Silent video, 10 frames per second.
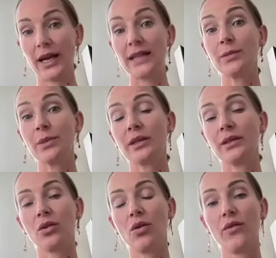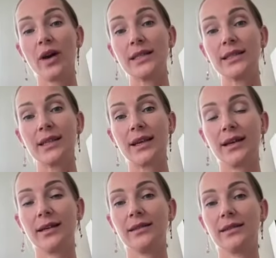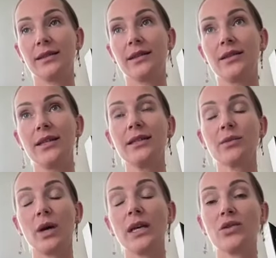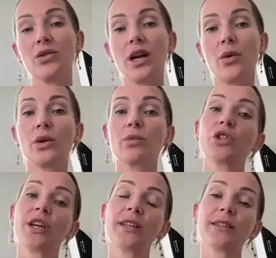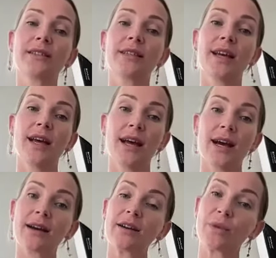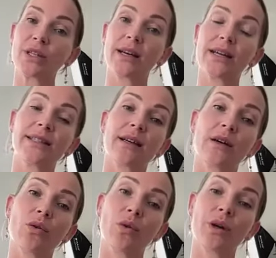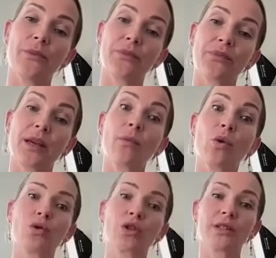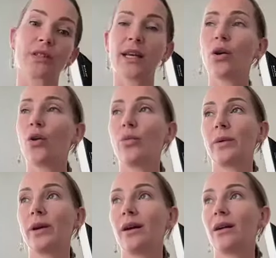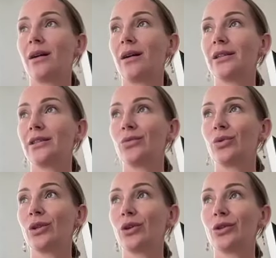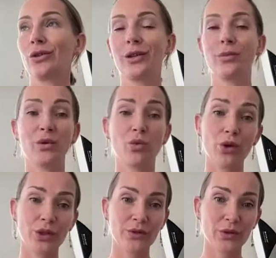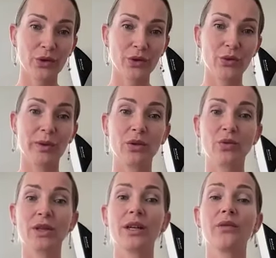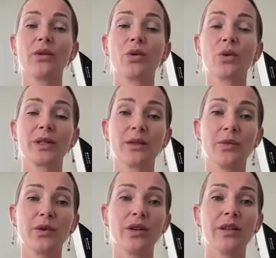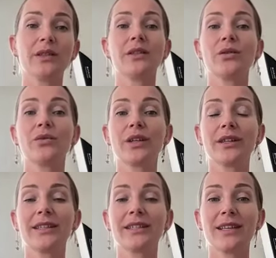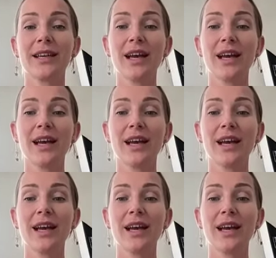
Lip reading: aspect of us, and this mantra, when we chant it, harmonize our emotions. And I hope it will not only be words for you, but you will have your own experience during this